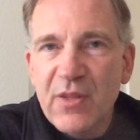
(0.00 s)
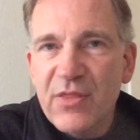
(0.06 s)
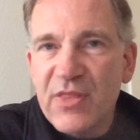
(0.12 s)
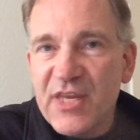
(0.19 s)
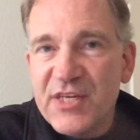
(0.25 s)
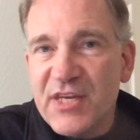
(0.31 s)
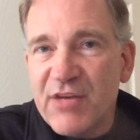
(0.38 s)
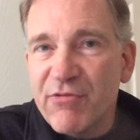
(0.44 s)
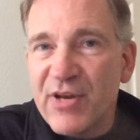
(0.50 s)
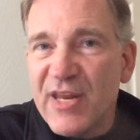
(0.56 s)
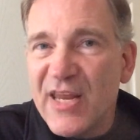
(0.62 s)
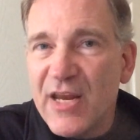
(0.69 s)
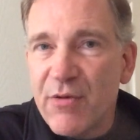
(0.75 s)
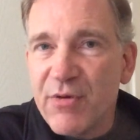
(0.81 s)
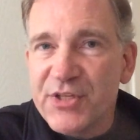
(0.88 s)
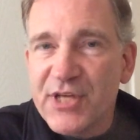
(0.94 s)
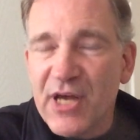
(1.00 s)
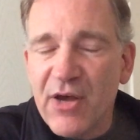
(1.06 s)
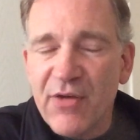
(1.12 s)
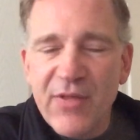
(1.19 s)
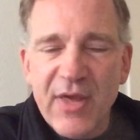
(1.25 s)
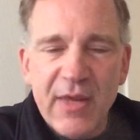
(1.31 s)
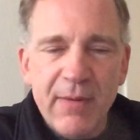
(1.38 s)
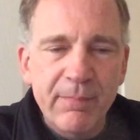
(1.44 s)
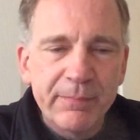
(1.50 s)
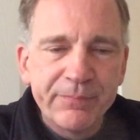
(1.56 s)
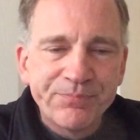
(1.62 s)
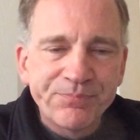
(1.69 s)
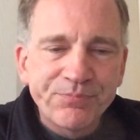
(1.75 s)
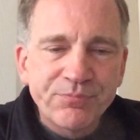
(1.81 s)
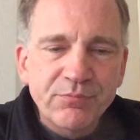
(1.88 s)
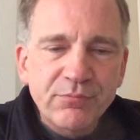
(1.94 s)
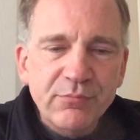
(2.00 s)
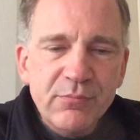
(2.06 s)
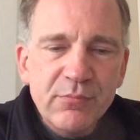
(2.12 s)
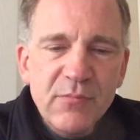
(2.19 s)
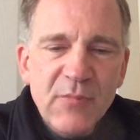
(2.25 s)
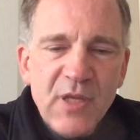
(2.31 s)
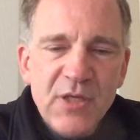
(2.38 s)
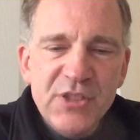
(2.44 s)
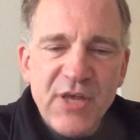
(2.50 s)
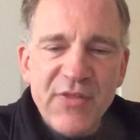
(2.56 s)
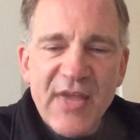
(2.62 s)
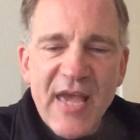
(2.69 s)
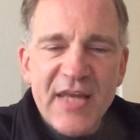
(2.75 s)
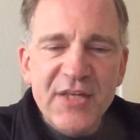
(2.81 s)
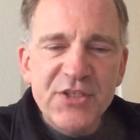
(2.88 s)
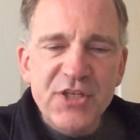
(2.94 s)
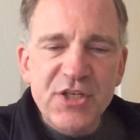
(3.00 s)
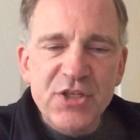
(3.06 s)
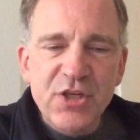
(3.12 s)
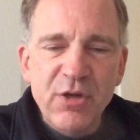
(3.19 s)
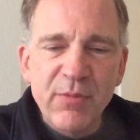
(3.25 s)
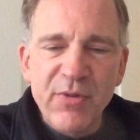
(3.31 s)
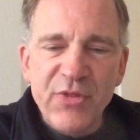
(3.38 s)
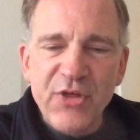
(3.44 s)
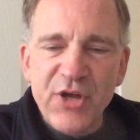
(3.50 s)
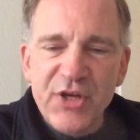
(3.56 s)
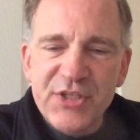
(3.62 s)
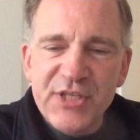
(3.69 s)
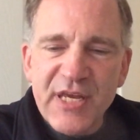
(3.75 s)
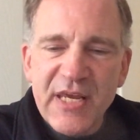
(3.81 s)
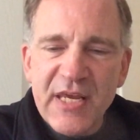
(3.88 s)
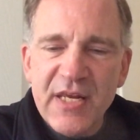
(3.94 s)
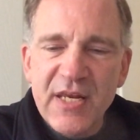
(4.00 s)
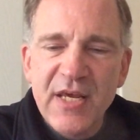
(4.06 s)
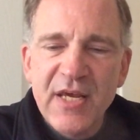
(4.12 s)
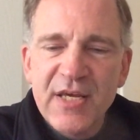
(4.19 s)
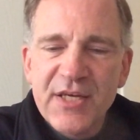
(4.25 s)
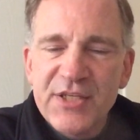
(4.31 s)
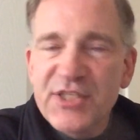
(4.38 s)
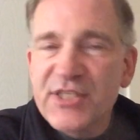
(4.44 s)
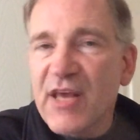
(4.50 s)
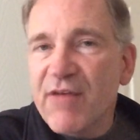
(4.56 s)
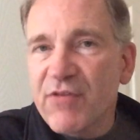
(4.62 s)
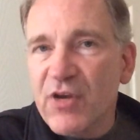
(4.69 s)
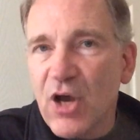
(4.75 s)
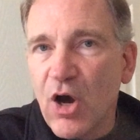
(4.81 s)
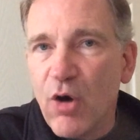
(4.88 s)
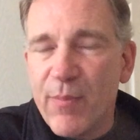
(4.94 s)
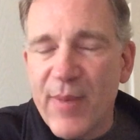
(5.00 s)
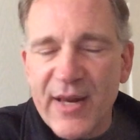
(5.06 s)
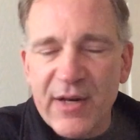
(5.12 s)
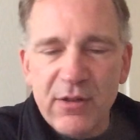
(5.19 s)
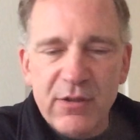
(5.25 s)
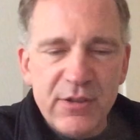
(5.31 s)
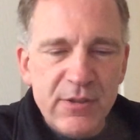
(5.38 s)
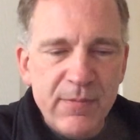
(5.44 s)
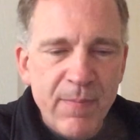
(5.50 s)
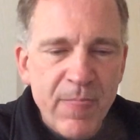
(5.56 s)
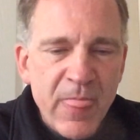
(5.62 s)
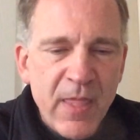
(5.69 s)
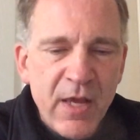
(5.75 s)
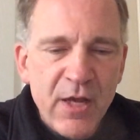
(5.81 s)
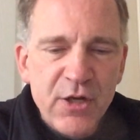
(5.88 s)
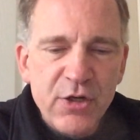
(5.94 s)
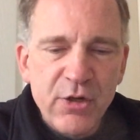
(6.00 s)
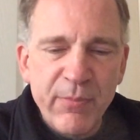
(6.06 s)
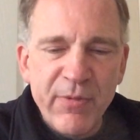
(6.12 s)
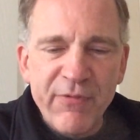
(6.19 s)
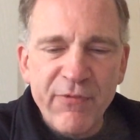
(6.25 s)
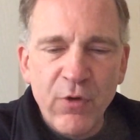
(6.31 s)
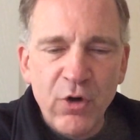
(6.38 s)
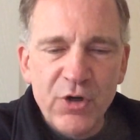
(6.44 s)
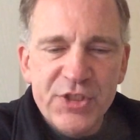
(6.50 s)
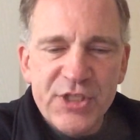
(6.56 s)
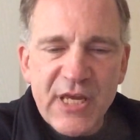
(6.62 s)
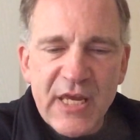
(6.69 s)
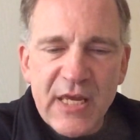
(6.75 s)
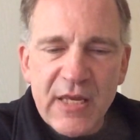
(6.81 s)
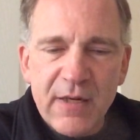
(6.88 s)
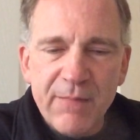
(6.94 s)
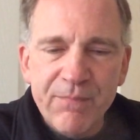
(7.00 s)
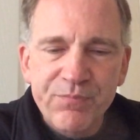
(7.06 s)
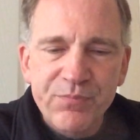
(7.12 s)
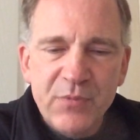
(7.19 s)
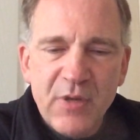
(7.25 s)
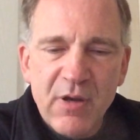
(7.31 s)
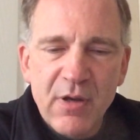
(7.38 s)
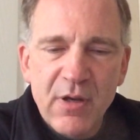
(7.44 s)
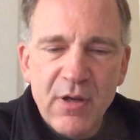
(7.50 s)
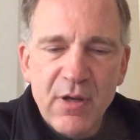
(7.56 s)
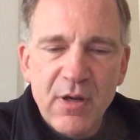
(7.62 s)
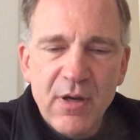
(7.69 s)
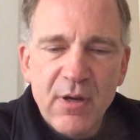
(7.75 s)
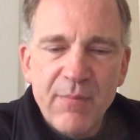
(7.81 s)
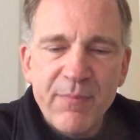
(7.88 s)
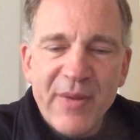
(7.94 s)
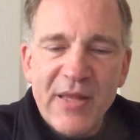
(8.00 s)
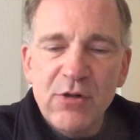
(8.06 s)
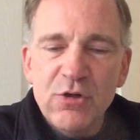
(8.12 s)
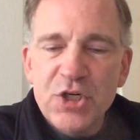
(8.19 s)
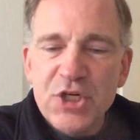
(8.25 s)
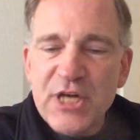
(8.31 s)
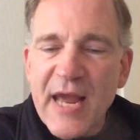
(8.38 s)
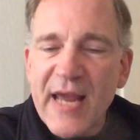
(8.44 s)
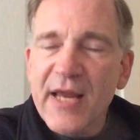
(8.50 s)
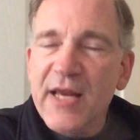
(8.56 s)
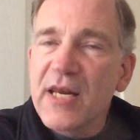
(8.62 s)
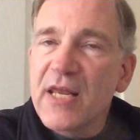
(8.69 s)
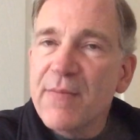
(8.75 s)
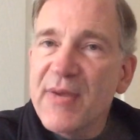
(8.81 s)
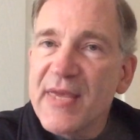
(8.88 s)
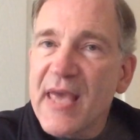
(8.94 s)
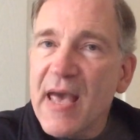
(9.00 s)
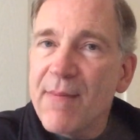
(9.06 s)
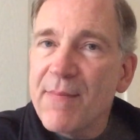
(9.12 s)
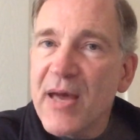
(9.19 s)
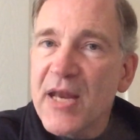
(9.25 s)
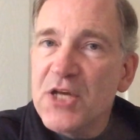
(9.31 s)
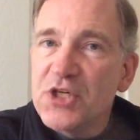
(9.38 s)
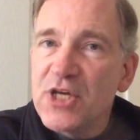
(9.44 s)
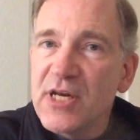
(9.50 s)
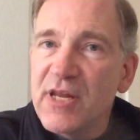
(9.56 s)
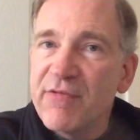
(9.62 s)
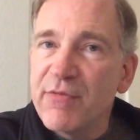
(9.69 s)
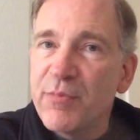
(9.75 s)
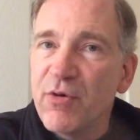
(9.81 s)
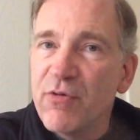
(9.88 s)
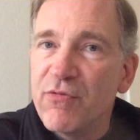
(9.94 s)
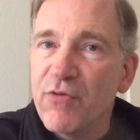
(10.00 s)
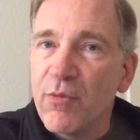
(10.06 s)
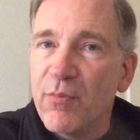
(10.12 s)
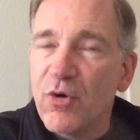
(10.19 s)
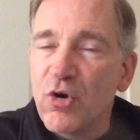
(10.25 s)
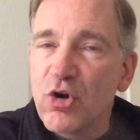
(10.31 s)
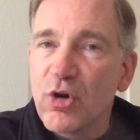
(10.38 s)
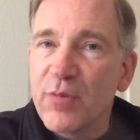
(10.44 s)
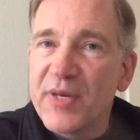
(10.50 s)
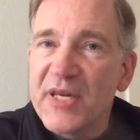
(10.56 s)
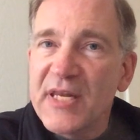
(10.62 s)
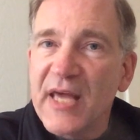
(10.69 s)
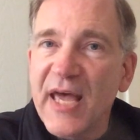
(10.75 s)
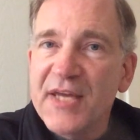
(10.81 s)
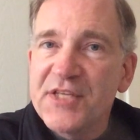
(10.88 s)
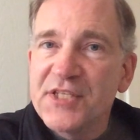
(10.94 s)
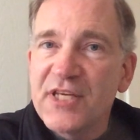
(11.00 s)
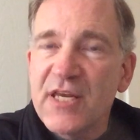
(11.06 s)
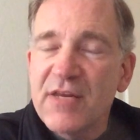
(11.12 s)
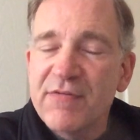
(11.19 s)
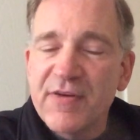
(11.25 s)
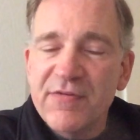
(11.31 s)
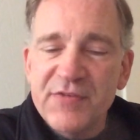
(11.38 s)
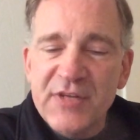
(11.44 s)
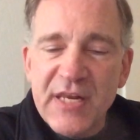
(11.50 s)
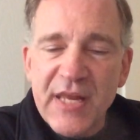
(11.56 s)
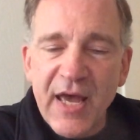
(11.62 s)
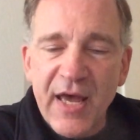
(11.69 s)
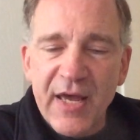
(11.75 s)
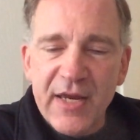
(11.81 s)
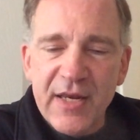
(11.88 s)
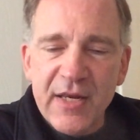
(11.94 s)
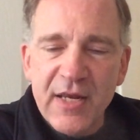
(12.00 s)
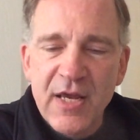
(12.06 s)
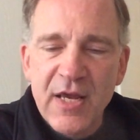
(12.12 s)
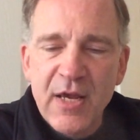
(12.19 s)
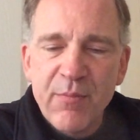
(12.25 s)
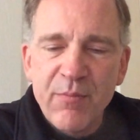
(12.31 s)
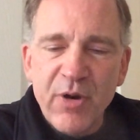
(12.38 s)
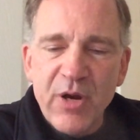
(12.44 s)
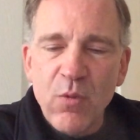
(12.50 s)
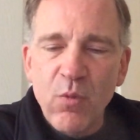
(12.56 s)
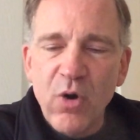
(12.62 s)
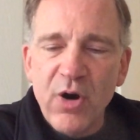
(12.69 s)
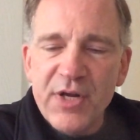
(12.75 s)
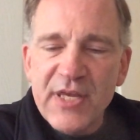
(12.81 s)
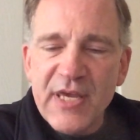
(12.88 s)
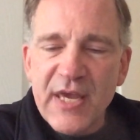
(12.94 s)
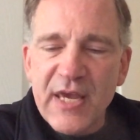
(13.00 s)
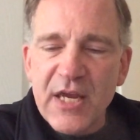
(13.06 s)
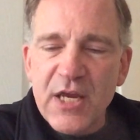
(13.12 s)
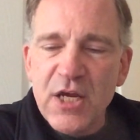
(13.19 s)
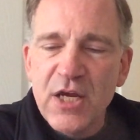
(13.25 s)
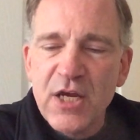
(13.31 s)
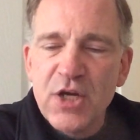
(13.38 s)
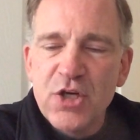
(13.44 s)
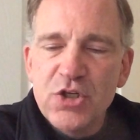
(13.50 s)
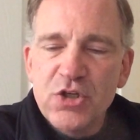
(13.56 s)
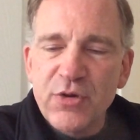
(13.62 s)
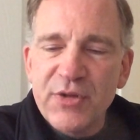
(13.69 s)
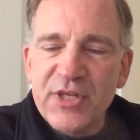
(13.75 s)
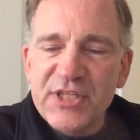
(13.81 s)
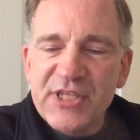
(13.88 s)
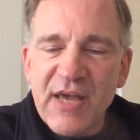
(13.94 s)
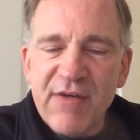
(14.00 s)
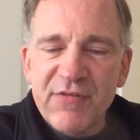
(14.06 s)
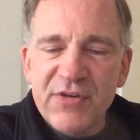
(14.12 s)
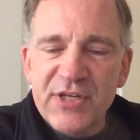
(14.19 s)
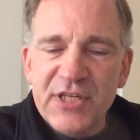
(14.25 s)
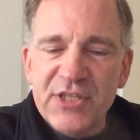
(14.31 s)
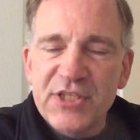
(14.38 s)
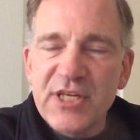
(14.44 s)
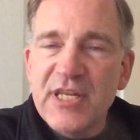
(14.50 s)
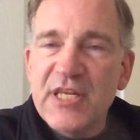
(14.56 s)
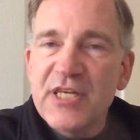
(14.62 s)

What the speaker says: they're different eras, aren't they? So the answer to number 13, 7 gold medals. Number 14, Bill Shankly began managing Liverpool Football Club in 1959. But in what year during the 70s